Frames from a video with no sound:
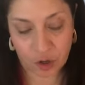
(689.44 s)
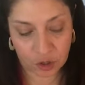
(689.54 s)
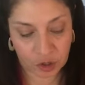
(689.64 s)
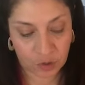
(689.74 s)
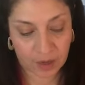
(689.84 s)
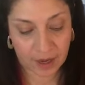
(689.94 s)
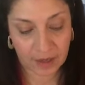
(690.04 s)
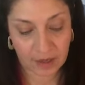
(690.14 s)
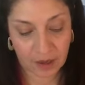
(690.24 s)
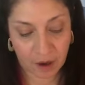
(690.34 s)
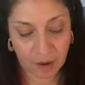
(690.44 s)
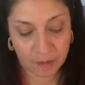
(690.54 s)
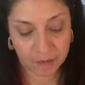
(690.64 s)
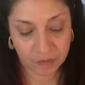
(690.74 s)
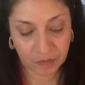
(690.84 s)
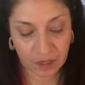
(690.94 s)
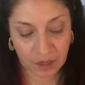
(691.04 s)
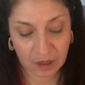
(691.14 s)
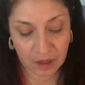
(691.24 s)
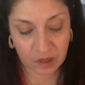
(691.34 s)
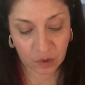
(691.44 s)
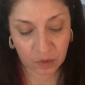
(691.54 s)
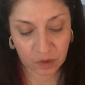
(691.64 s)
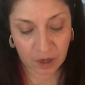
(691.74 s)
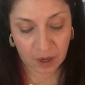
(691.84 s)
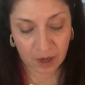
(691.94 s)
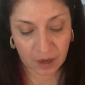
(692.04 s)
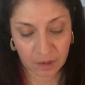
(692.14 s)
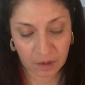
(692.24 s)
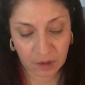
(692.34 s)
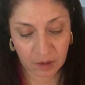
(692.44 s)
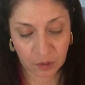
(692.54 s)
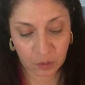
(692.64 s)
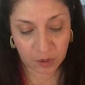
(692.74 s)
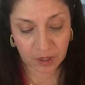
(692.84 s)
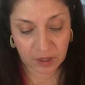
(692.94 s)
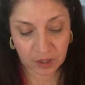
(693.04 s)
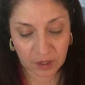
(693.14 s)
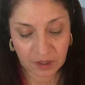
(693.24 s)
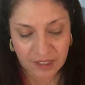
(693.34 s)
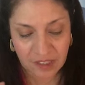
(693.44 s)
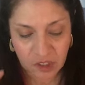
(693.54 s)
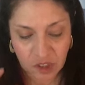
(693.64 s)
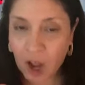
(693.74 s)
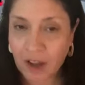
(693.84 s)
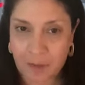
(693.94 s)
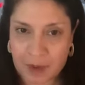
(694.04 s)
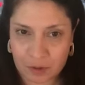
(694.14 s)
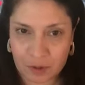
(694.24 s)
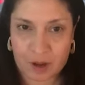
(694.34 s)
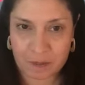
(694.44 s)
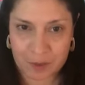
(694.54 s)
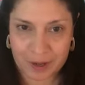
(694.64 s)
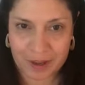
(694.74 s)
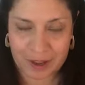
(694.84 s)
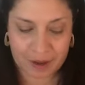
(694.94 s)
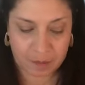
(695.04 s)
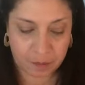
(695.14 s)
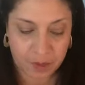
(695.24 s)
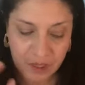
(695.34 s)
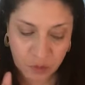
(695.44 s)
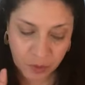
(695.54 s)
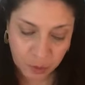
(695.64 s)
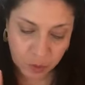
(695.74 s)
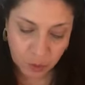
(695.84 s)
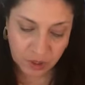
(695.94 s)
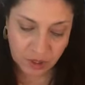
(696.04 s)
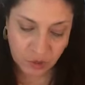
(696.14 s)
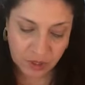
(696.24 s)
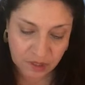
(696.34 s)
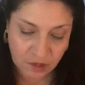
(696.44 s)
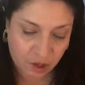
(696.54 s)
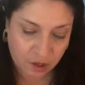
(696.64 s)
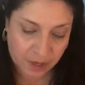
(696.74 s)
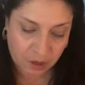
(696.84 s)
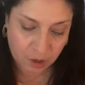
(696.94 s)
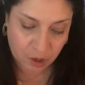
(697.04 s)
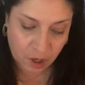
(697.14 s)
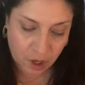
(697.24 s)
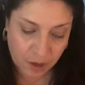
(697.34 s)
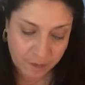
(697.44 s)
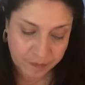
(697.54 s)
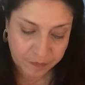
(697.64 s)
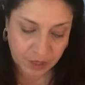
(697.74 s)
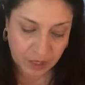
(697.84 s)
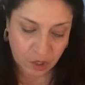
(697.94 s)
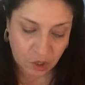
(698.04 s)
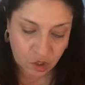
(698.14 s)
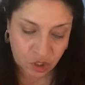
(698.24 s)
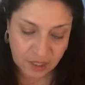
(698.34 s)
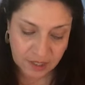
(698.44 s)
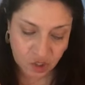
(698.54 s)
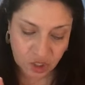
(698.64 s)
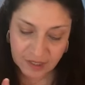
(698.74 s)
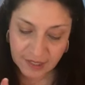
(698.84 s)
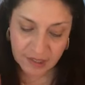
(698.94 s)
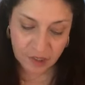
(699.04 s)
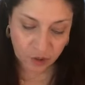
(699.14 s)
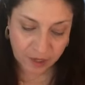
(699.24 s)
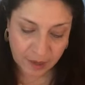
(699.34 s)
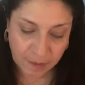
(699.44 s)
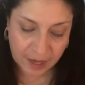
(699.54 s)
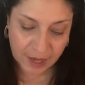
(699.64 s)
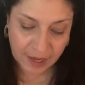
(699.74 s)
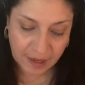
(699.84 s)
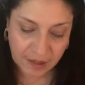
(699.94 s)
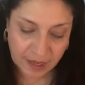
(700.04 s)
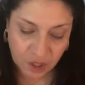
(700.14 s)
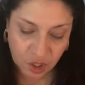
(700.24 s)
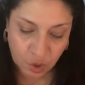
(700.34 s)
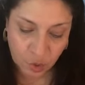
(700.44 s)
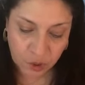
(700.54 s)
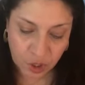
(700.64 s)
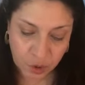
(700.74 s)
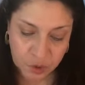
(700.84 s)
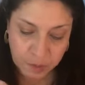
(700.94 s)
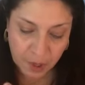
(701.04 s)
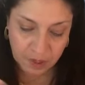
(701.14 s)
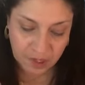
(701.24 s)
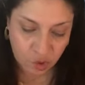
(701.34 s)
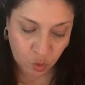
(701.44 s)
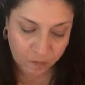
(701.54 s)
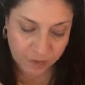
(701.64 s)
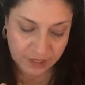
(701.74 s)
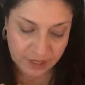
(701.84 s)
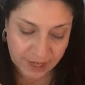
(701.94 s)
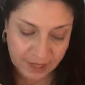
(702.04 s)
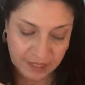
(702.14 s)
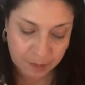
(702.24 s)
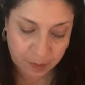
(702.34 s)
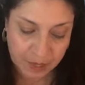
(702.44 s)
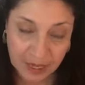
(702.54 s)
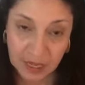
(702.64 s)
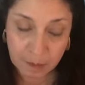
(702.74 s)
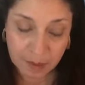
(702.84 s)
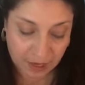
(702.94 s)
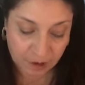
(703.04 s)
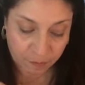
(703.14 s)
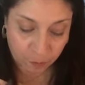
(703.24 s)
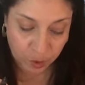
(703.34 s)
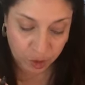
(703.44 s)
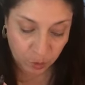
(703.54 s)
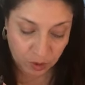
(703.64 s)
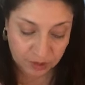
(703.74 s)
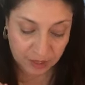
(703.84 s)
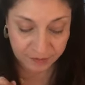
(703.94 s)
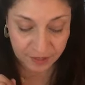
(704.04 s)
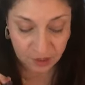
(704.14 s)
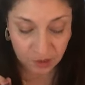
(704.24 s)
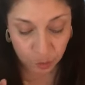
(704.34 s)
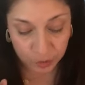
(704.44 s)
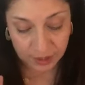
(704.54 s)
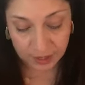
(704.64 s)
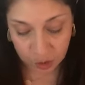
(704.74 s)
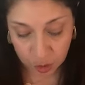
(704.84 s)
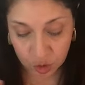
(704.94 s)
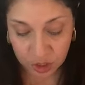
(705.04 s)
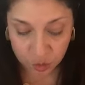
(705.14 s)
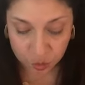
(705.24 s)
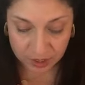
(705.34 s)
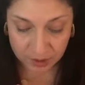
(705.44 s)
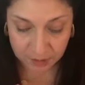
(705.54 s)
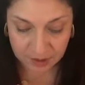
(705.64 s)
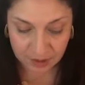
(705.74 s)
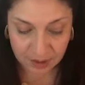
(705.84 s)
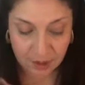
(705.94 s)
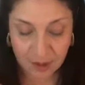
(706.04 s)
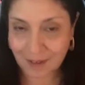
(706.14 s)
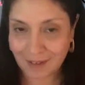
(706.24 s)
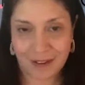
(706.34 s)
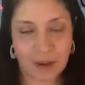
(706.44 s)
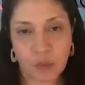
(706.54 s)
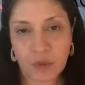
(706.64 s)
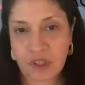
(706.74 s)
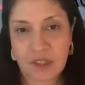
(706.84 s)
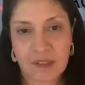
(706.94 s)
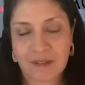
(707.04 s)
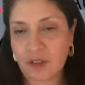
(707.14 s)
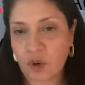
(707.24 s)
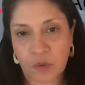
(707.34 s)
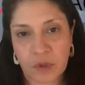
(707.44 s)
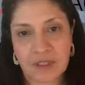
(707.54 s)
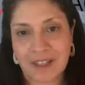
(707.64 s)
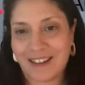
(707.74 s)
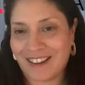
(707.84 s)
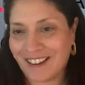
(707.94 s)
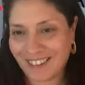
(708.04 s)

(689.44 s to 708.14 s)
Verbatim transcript: for her to do that. Um, so uh, we're let's talk about Dawn Buckingham because we we really do need to talk about her. Um, she she states in her campaign that you will use public school funding as a piggy bank for your leftist green energy dreams, which is so ridiculous.